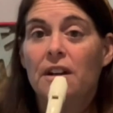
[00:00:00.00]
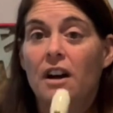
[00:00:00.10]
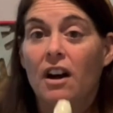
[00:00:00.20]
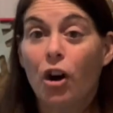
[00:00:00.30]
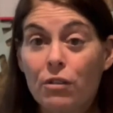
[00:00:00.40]

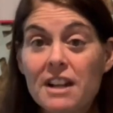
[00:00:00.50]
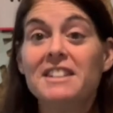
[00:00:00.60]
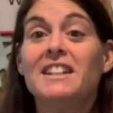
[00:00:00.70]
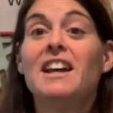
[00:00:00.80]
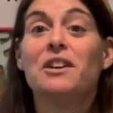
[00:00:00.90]
Whole rest
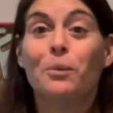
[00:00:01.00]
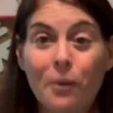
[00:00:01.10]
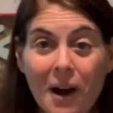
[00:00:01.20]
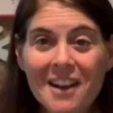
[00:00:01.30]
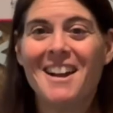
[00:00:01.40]
again.
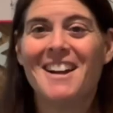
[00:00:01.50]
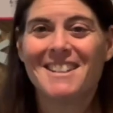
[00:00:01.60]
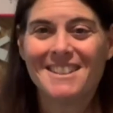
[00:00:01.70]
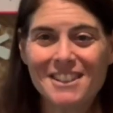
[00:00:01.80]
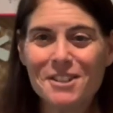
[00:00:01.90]
1,
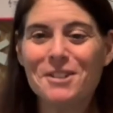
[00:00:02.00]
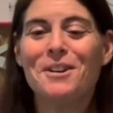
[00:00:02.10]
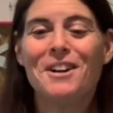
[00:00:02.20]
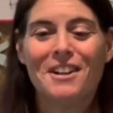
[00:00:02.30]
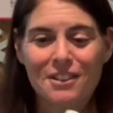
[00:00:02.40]
2,
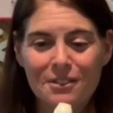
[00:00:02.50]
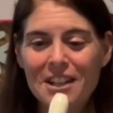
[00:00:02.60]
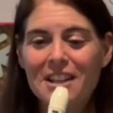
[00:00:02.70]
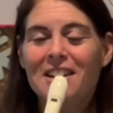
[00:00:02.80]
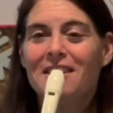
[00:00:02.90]
3,
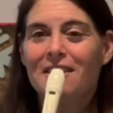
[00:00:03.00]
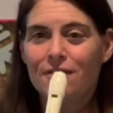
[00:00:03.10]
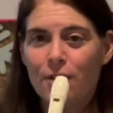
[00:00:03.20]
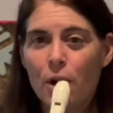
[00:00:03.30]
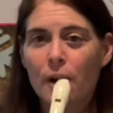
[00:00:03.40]
4.